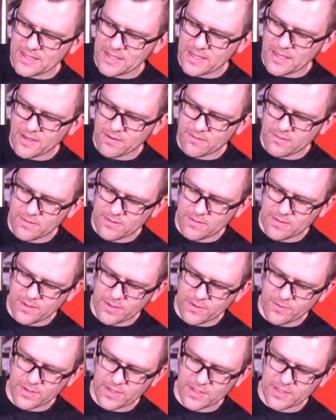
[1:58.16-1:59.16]
Here
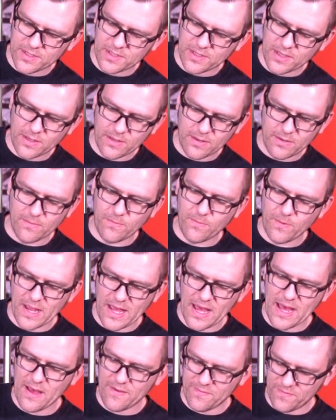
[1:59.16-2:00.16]
you can see we
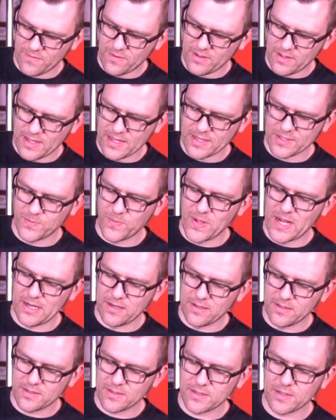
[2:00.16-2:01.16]
have as
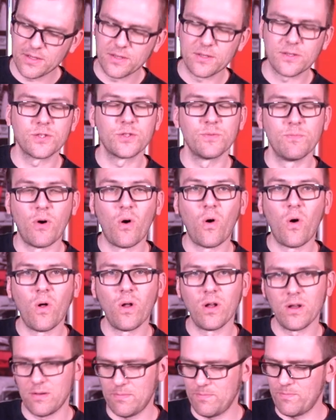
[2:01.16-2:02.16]
well these
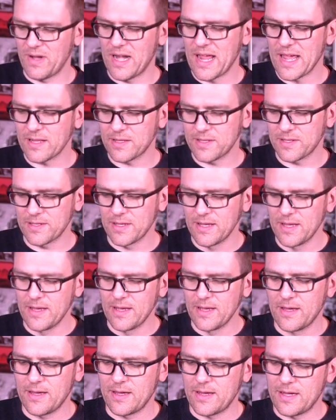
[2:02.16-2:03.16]
small plates,
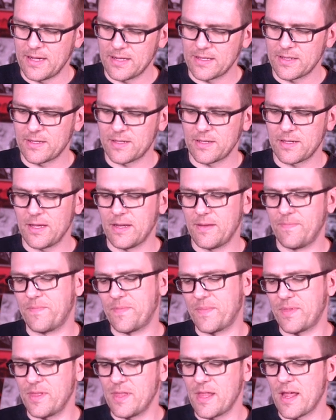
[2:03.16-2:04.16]
and
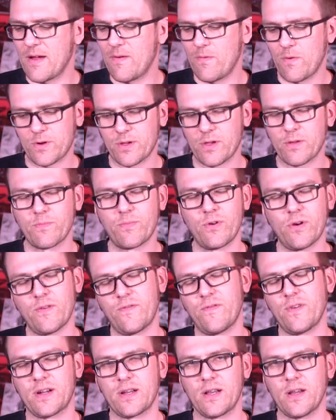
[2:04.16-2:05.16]
they're working
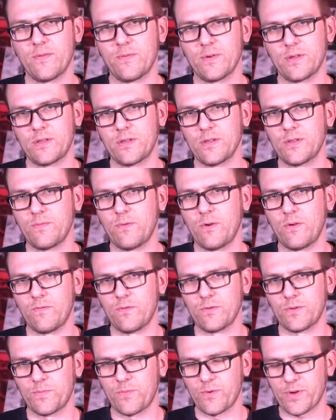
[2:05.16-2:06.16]
perfectly with these
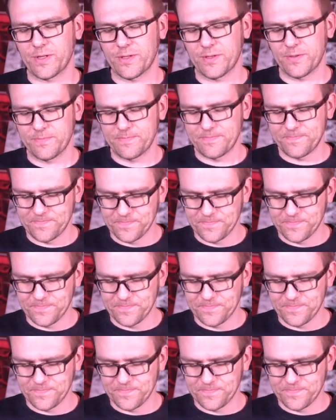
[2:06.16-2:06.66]
Volvo springs.